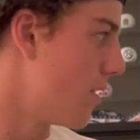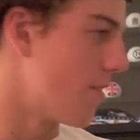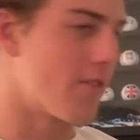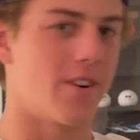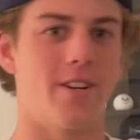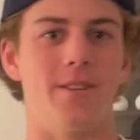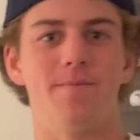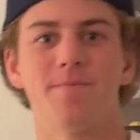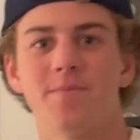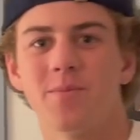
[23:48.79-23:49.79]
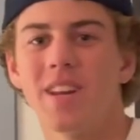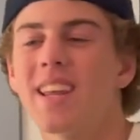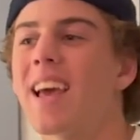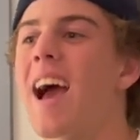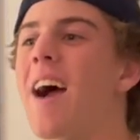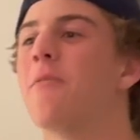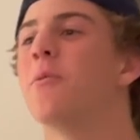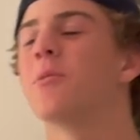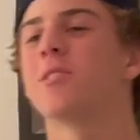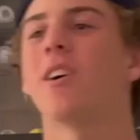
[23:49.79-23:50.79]
For real. Excellent. When you get, I,
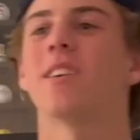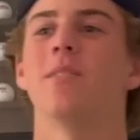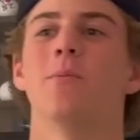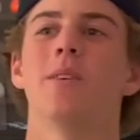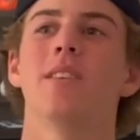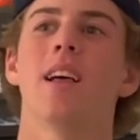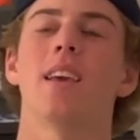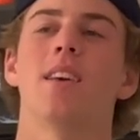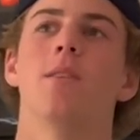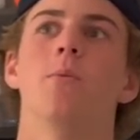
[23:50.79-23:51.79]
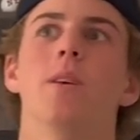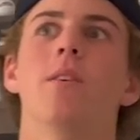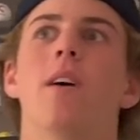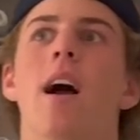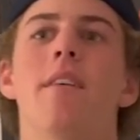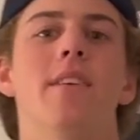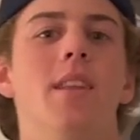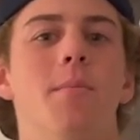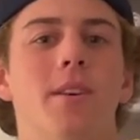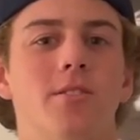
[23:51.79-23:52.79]
we were talking. We like we don't have
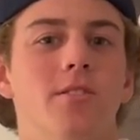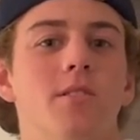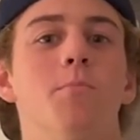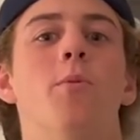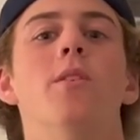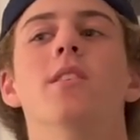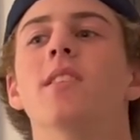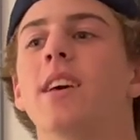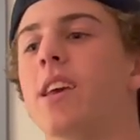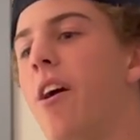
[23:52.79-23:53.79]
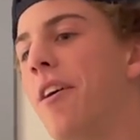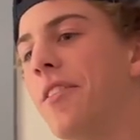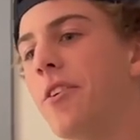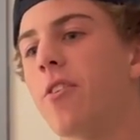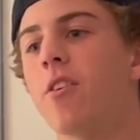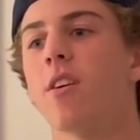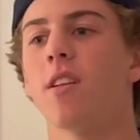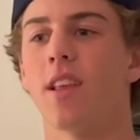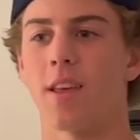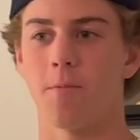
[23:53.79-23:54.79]
any pictures. Boy, like they're
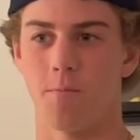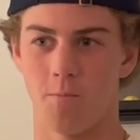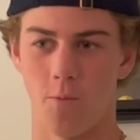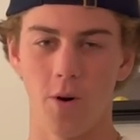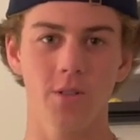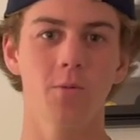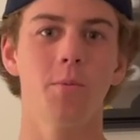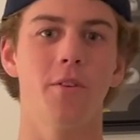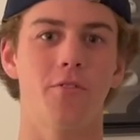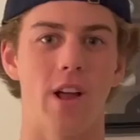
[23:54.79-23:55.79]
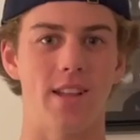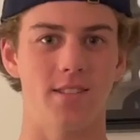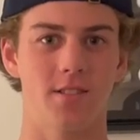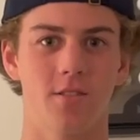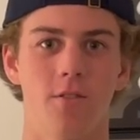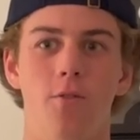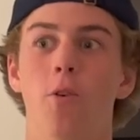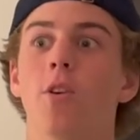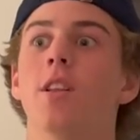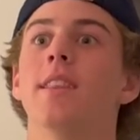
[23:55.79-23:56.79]
like boys will be friends
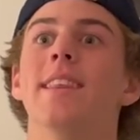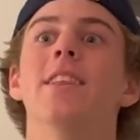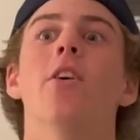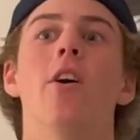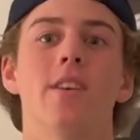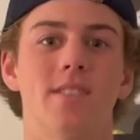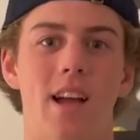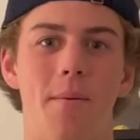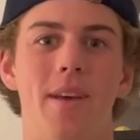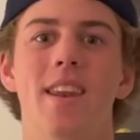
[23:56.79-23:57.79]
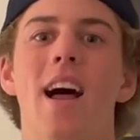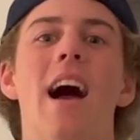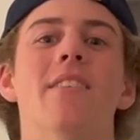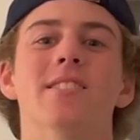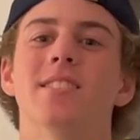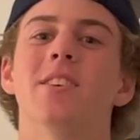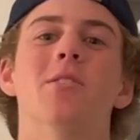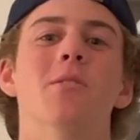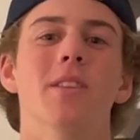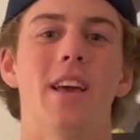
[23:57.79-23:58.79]
for the longest time and not have a
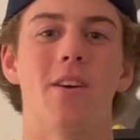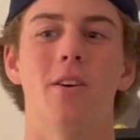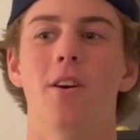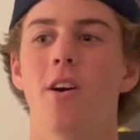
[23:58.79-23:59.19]
single like